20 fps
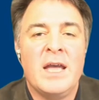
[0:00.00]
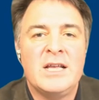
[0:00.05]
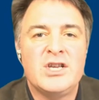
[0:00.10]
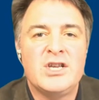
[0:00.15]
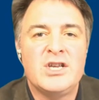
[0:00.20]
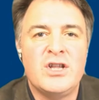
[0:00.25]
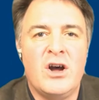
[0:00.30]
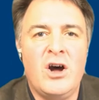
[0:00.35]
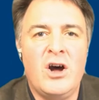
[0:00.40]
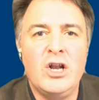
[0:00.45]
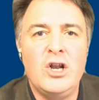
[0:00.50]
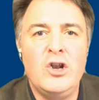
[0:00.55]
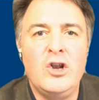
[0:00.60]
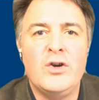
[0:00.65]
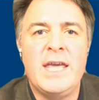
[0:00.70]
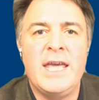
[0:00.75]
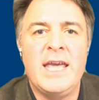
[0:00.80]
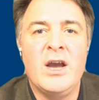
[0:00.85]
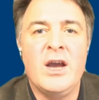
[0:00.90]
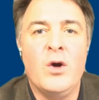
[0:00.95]
Start
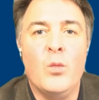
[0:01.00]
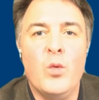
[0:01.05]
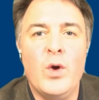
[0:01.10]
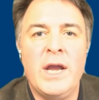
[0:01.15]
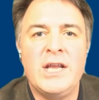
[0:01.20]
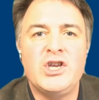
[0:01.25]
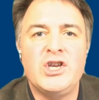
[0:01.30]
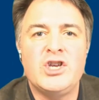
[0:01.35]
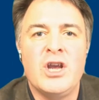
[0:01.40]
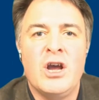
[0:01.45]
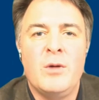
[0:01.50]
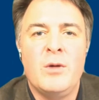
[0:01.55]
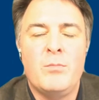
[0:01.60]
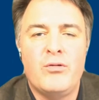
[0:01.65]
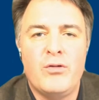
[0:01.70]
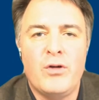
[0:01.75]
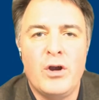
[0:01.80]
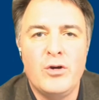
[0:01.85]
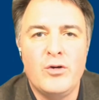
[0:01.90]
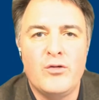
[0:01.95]
looking at which
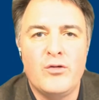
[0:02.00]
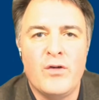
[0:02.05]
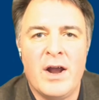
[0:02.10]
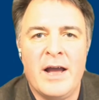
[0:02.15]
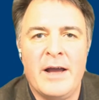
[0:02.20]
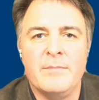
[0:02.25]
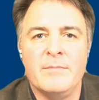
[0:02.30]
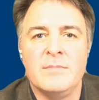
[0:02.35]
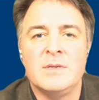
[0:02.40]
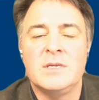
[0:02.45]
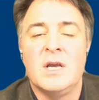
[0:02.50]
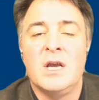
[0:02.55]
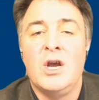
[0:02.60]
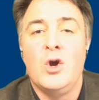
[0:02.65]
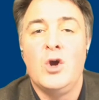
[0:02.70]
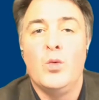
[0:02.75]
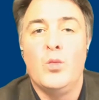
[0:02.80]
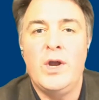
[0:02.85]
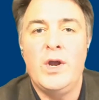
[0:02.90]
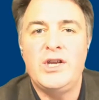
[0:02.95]
programs,
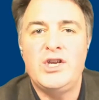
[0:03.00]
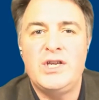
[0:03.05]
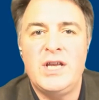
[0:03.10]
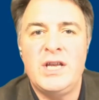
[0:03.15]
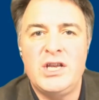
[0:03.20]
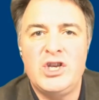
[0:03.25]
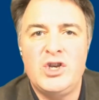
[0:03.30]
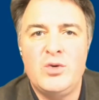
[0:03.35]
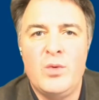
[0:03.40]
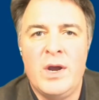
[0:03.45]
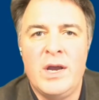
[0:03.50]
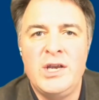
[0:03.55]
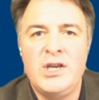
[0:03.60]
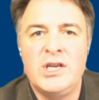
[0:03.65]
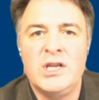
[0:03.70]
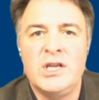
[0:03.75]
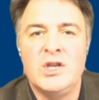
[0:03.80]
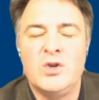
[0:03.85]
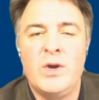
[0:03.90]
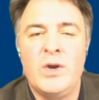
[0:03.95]
which
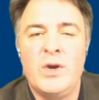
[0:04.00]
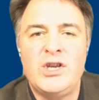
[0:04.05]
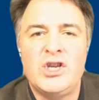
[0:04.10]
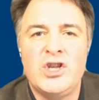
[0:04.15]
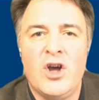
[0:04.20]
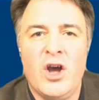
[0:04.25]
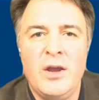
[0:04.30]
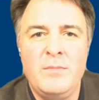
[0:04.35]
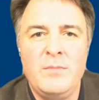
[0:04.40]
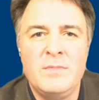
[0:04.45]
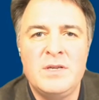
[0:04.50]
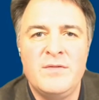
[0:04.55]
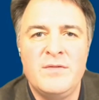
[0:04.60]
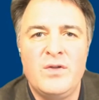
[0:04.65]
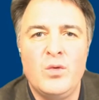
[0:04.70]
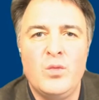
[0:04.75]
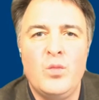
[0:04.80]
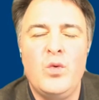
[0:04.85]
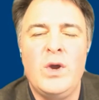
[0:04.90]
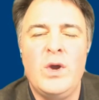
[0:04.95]
situations, which times
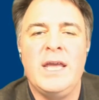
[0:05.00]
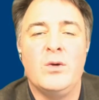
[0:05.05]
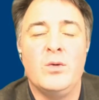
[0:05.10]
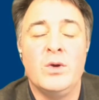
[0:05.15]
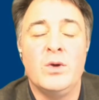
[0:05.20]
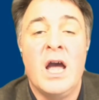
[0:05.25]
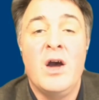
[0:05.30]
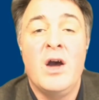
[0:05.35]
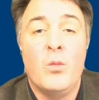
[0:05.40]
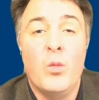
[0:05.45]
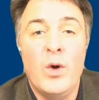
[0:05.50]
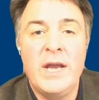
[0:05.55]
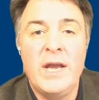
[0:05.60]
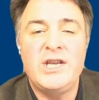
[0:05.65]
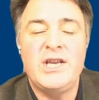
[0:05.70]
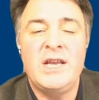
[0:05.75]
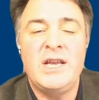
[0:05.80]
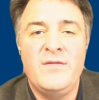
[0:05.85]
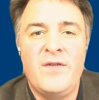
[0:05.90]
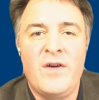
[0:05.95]
of the week,
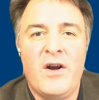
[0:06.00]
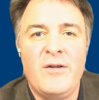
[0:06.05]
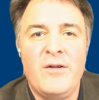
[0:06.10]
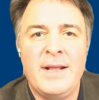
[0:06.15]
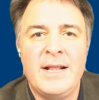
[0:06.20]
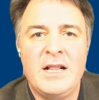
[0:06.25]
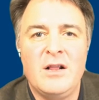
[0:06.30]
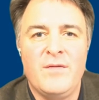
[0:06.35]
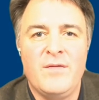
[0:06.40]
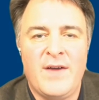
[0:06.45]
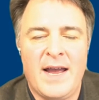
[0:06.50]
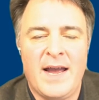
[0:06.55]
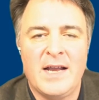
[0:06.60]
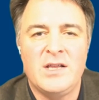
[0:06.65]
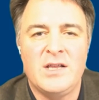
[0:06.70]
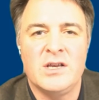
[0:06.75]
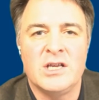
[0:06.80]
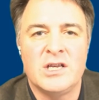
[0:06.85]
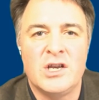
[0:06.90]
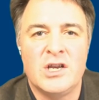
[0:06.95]
which environmental
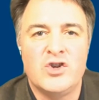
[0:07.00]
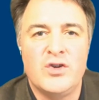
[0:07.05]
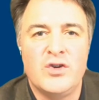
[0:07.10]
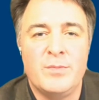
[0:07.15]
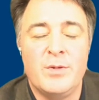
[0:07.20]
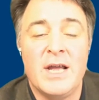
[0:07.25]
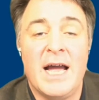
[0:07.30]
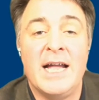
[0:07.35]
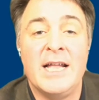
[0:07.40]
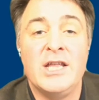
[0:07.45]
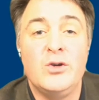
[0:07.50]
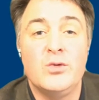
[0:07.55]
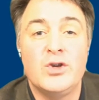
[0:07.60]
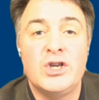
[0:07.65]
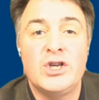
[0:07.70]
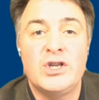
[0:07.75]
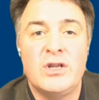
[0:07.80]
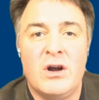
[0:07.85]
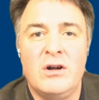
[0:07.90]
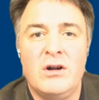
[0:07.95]
factors contribute, and you'll
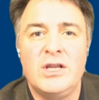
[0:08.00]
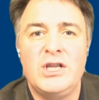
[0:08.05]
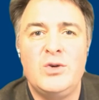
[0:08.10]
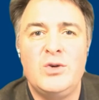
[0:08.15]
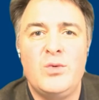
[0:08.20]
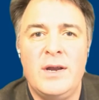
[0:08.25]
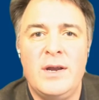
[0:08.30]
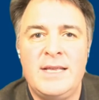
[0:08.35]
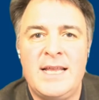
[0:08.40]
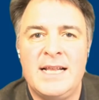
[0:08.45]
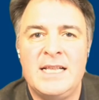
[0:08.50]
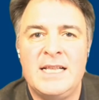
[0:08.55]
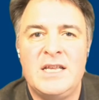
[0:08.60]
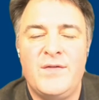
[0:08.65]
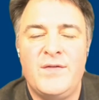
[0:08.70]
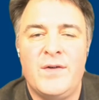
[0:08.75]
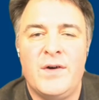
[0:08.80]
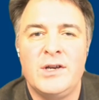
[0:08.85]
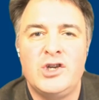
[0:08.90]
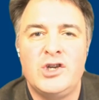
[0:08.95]
start to
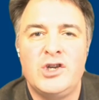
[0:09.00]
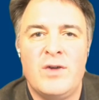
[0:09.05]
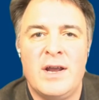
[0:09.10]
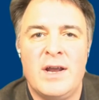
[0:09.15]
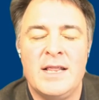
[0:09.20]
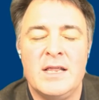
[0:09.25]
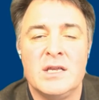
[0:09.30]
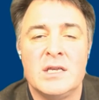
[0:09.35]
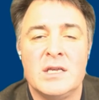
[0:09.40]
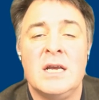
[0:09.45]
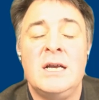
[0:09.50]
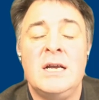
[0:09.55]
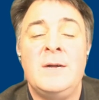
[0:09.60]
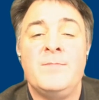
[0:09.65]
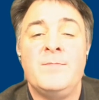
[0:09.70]
identify trends.